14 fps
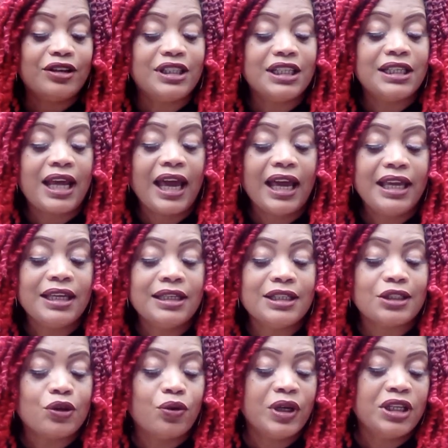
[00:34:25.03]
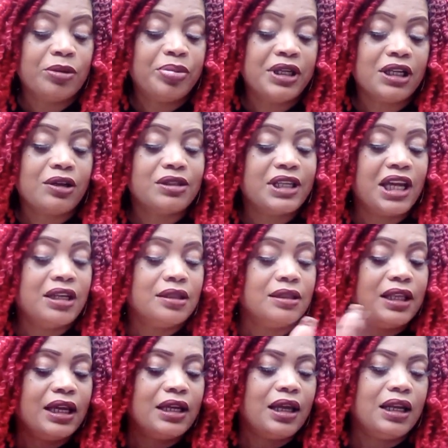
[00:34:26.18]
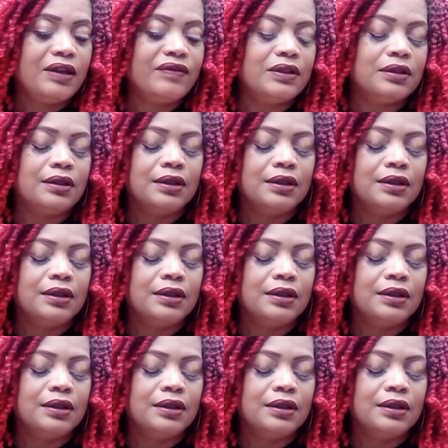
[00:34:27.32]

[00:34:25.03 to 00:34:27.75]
denying this Queen of Pentacles. They didn't, they're not even,